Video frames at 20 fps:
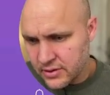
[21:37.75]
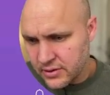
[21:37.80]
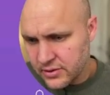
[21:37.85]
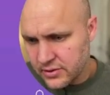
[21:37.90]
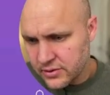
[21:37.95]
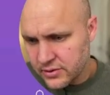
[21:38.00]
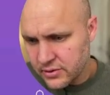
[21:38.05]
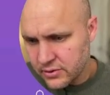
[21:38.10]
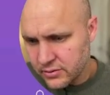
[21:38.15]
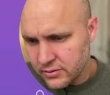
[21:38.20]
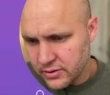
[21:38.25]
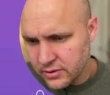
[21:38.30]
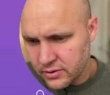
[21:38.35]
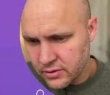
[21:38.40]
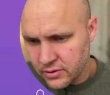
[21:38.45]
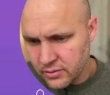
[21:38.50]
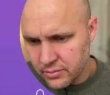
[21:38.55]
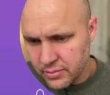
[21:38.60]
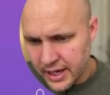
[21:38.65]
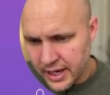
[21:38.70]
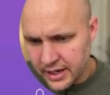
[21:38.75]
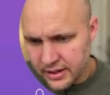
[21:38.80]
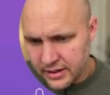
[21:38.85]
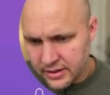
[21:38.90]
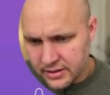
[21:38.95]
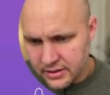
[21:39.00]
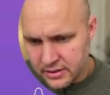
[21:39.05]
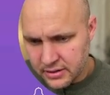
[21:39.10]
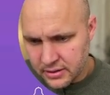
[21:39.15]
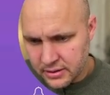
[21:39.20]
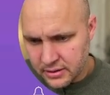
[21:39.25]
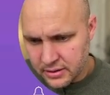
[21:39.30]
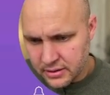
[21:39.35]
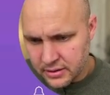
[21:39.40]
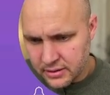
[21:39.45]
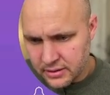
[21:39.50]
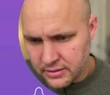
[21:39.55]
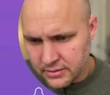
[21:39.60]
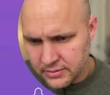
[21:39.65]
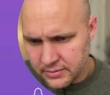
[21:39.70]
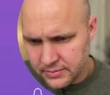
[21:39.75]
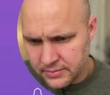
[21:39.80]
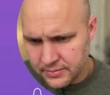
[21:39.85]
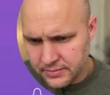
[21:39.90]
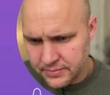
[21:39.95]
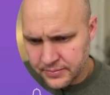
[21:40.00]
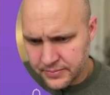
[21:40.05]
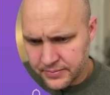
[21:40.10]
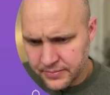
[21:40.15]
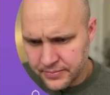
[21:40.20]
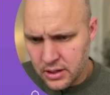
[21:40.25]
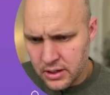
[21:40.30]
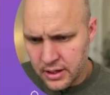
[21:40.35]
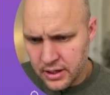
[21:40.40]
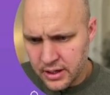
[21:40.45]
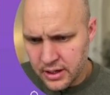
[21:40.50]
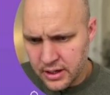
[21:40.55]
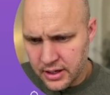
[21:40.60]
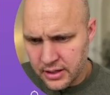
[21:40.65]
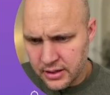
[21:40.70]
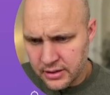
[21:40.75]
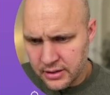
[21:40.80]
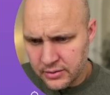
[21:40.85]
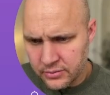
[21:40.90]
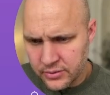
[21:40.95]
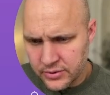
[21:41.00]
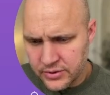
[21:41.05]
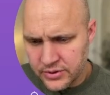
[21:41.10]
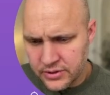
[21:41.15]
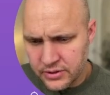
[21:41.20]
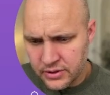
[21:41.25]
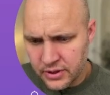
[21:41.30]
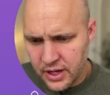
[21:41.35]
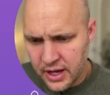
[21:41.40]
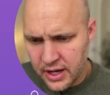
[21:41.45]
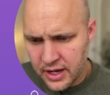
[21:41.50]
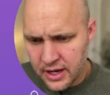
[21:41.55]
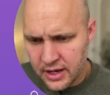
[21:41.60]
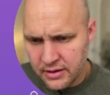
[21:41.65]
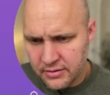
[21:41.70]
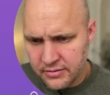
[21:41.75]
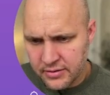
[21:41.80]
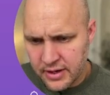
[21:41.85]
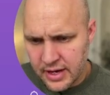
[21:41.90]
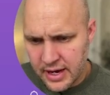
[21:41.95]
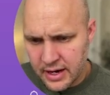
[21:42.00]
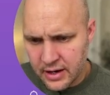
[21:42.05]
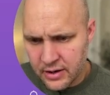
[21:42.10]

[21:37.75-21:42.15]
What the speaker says: So we're going to go back into here, and we still have